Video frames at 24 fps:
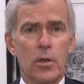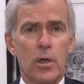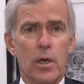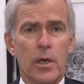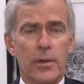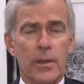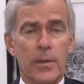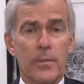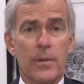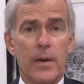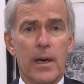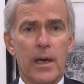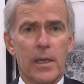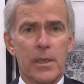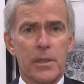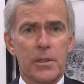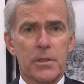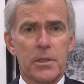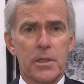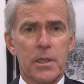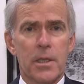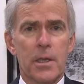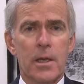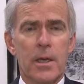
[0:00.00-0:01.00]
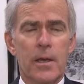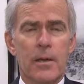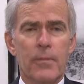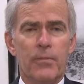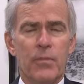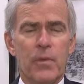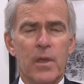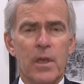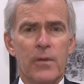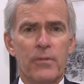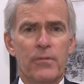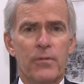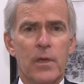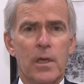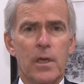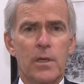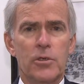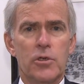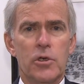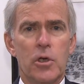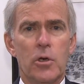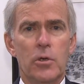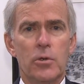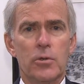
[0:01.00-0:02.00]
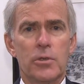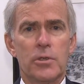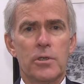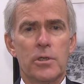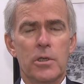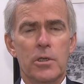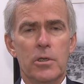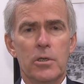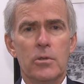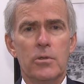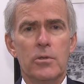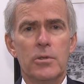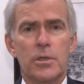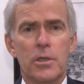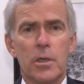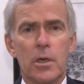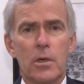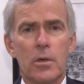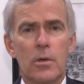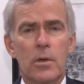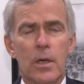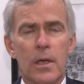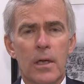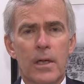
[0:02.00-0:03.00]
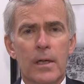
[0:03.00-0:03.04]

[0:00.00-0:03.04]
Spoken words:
on the policy if they chose to do so.